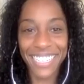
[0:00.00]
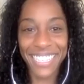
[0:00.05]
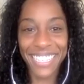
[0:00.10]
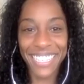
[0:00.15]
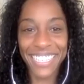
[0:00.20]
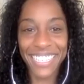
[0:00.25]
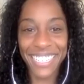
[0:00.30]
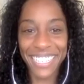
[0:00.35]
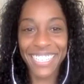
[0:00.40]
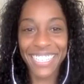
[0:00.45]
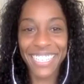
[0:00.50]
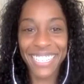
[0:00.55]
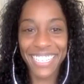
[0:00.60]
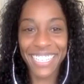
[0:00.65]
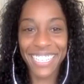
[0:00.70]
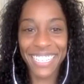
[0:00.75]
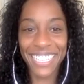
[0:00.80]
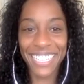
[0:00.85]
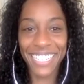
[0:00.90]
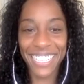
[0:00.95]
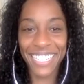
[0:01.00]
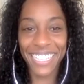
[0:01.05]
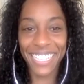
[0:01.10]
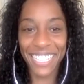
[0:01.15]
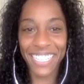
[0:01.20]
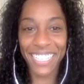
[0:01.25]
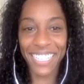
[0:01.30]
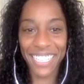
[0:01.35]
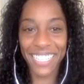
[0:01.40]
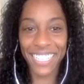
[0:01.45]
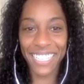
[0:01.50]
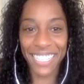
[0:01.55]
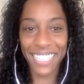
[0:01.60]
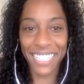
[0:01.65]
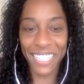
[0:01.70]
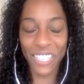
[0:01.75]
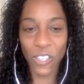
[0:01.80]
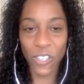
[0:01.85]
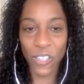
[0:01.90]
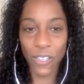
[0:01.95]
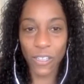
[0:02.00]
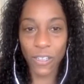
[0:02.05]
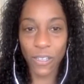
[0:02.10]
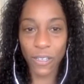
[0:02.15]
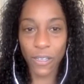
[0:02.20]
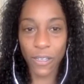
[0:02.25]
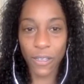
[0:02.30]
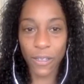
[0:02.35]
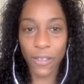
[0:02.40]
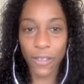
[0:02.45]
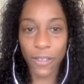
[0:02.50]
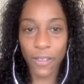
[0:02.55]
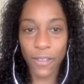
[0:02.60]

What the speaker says: who is looking at, just start out